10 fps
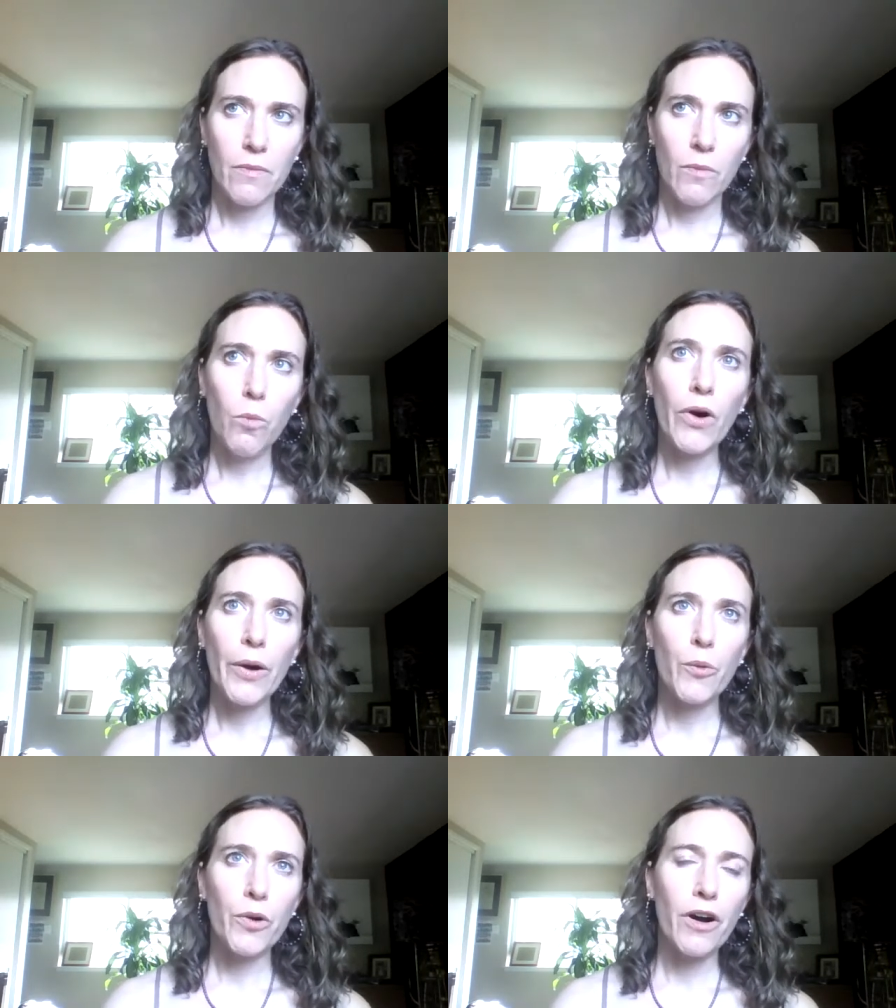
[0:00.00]

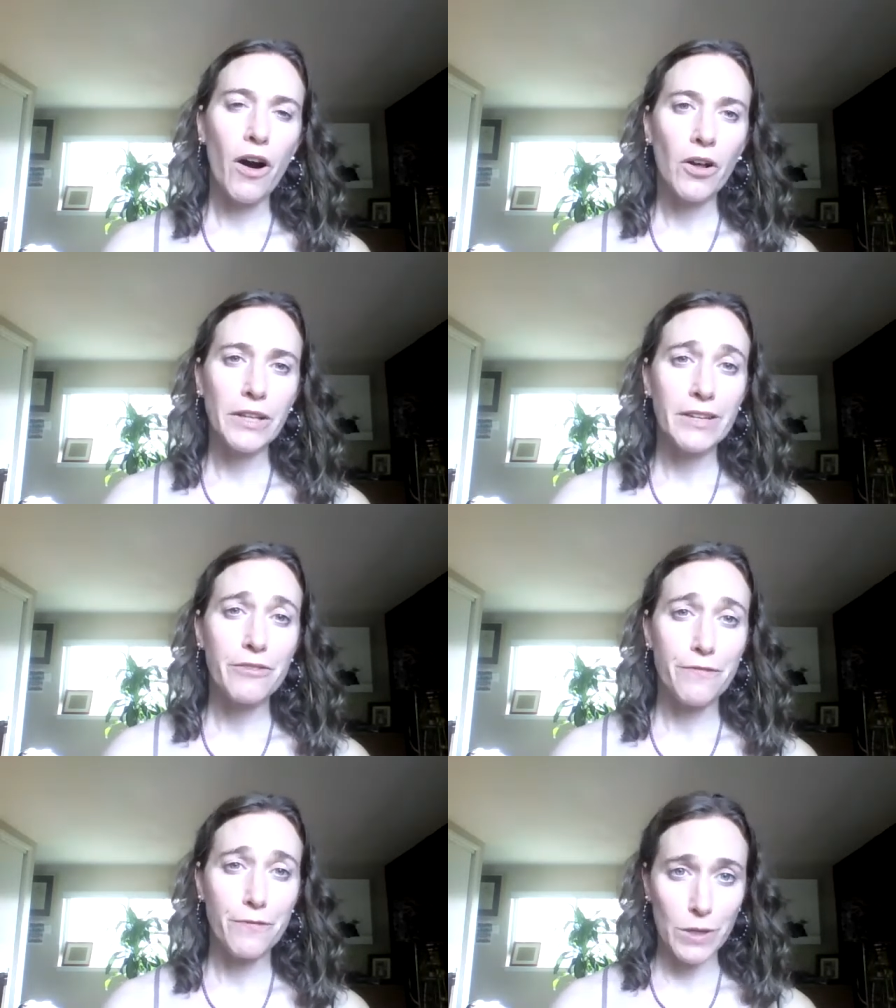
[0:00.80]
what we're calling
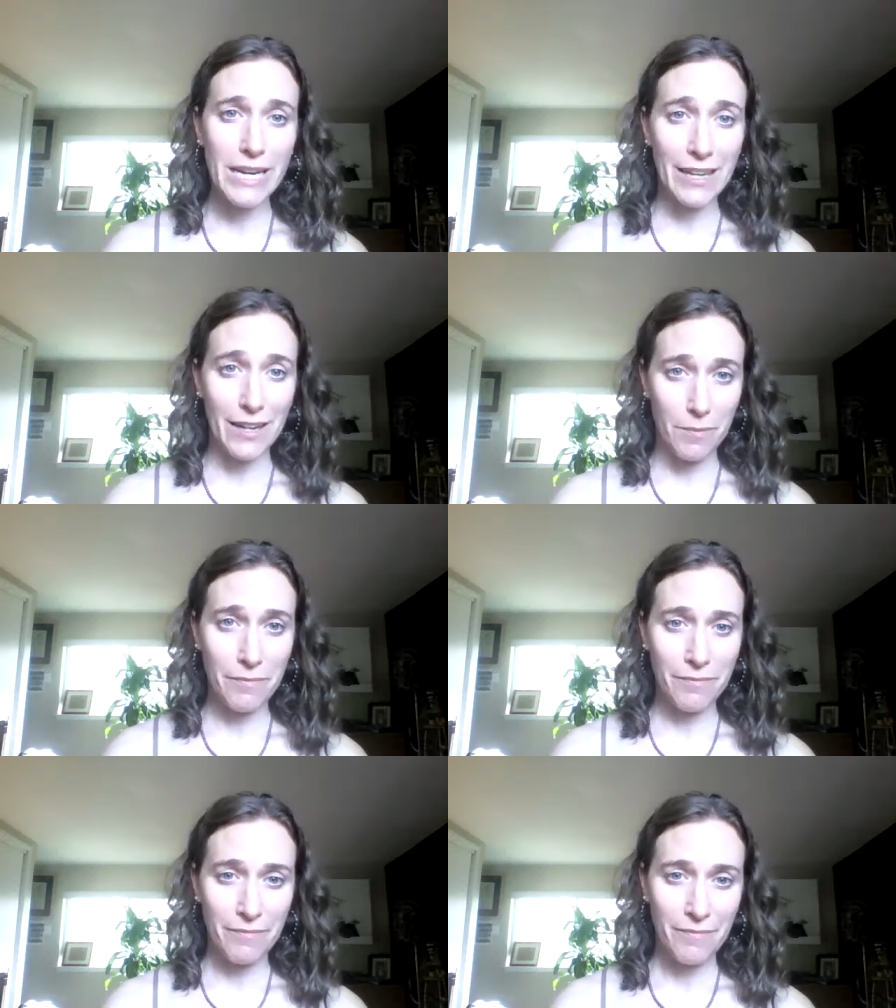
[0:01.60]

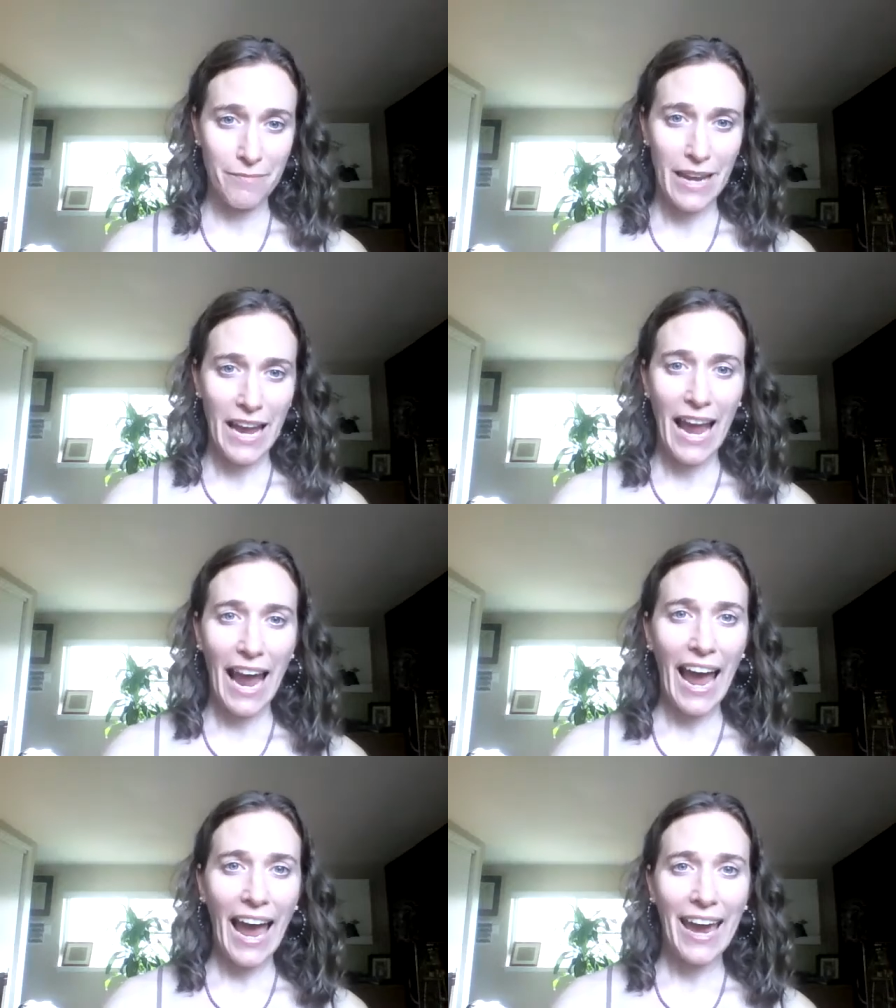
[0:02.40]
freedom
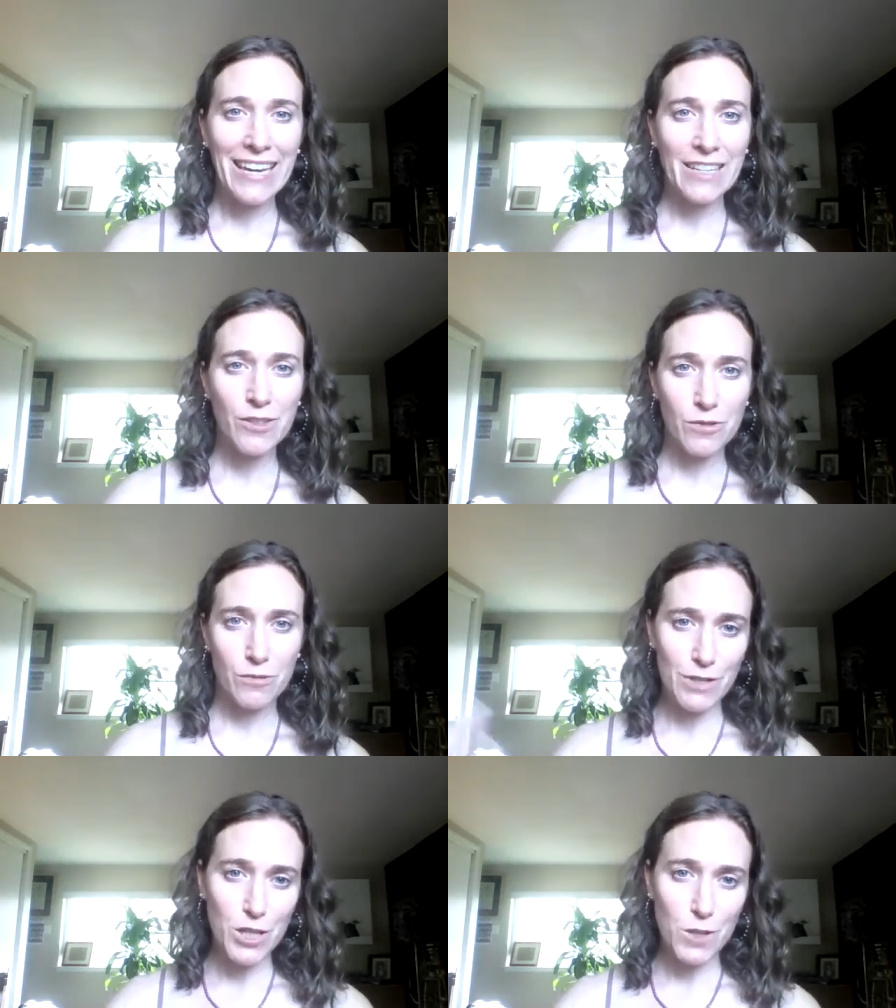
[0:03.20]
and
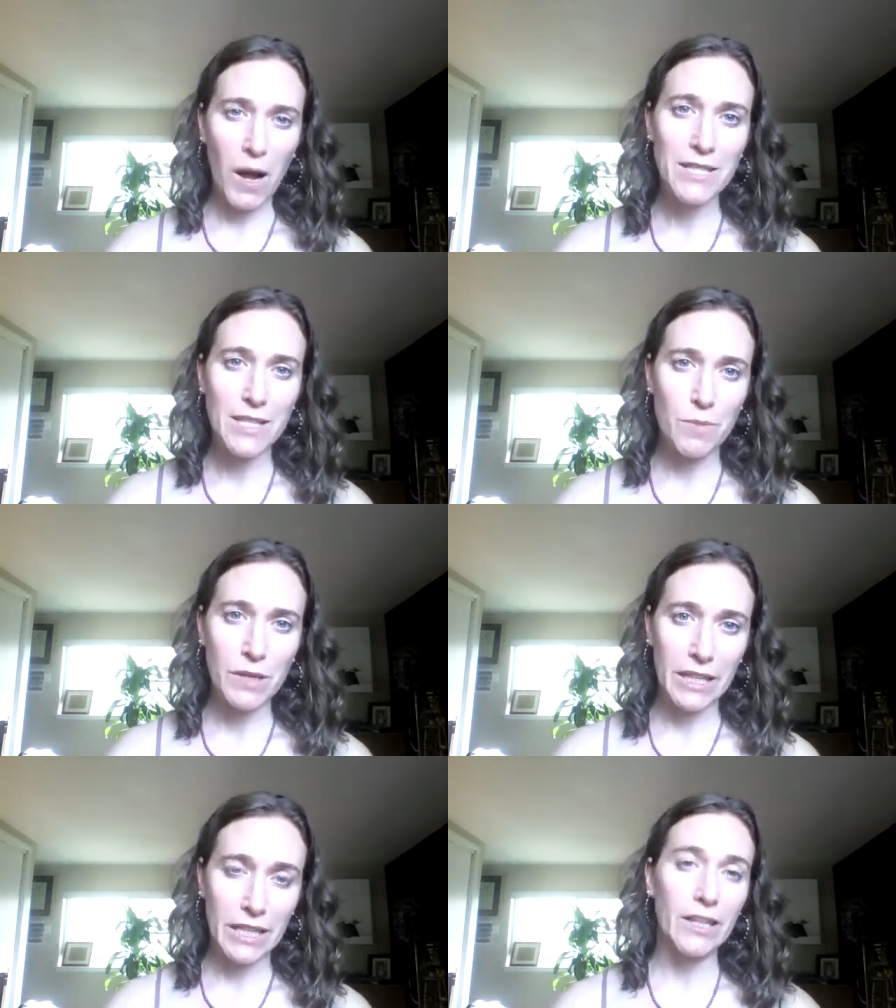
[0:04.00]
responsibility.